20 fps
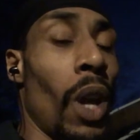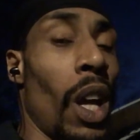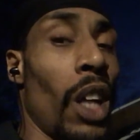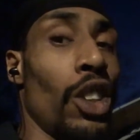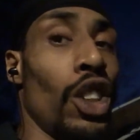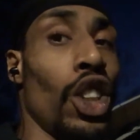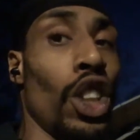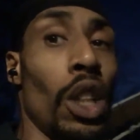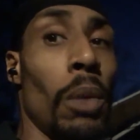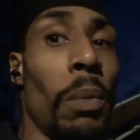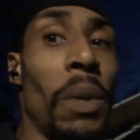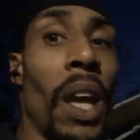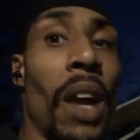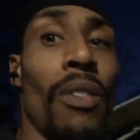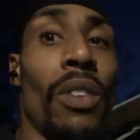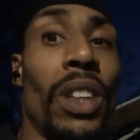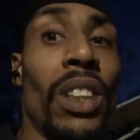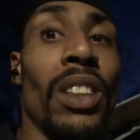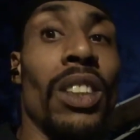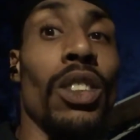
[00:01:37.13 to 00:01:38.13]
should be
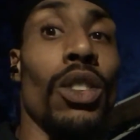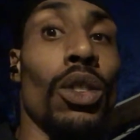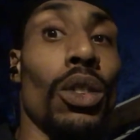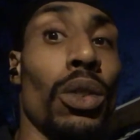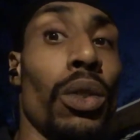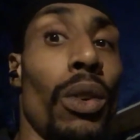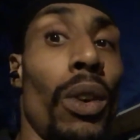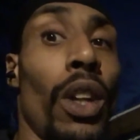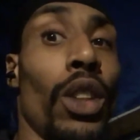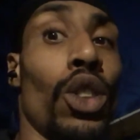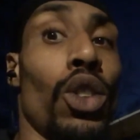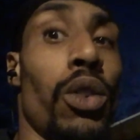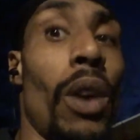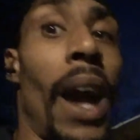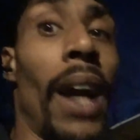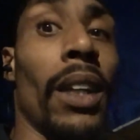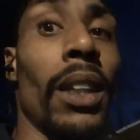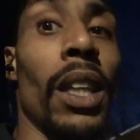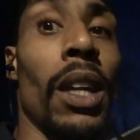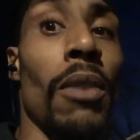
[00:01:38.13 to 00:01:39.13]
able to
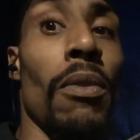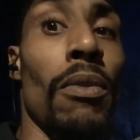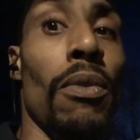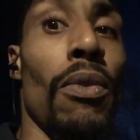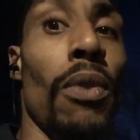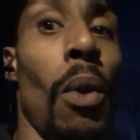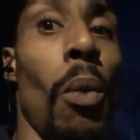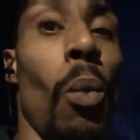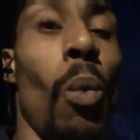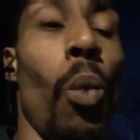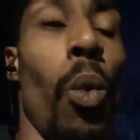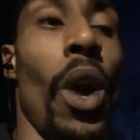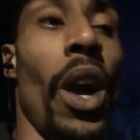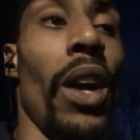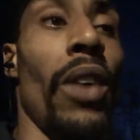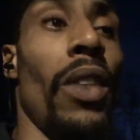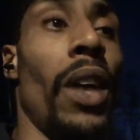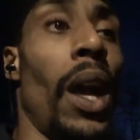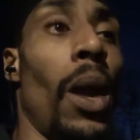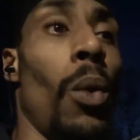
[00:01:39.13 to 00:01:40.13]
track them from
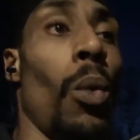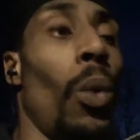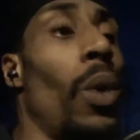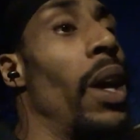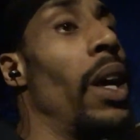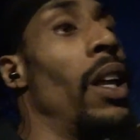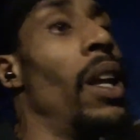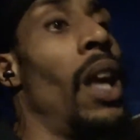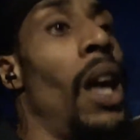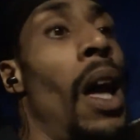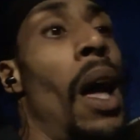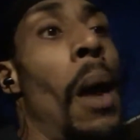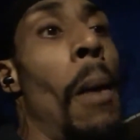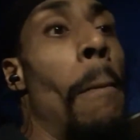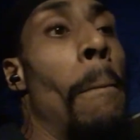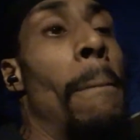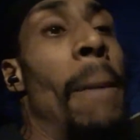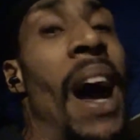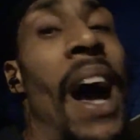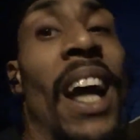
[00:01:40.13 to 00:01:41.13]
where they went.
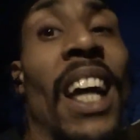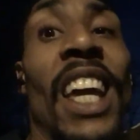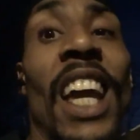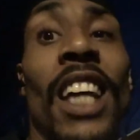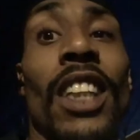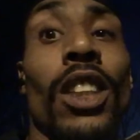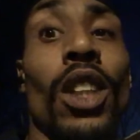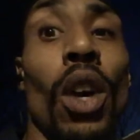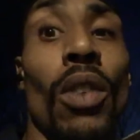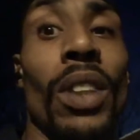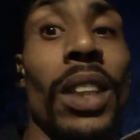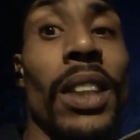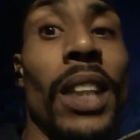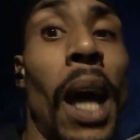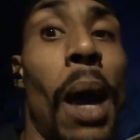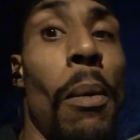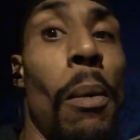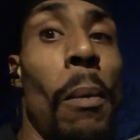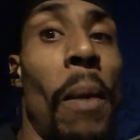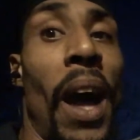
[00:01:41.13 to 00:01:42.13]
My guess off the
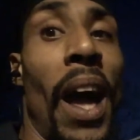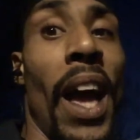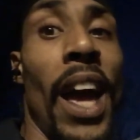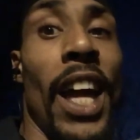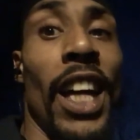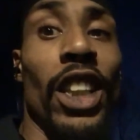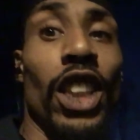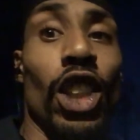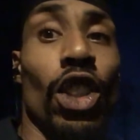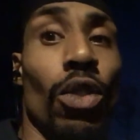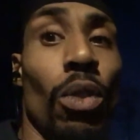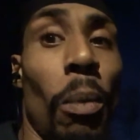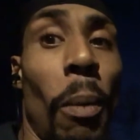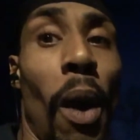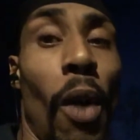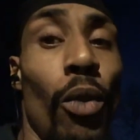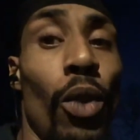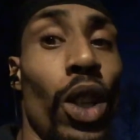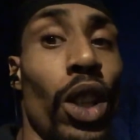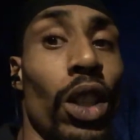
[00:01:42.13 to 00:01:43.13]
top of my head, just from my
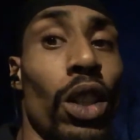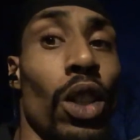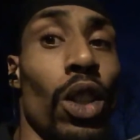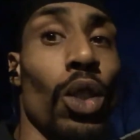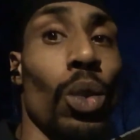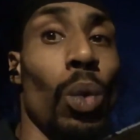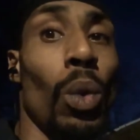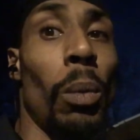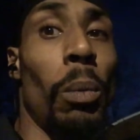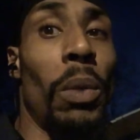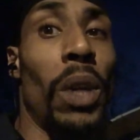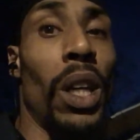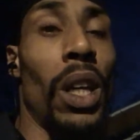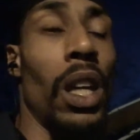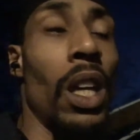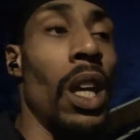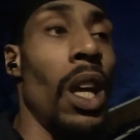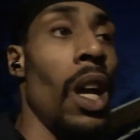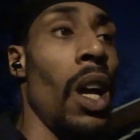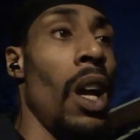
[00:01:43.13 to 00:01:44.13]
research, would
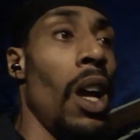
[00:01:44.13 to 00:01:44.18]
be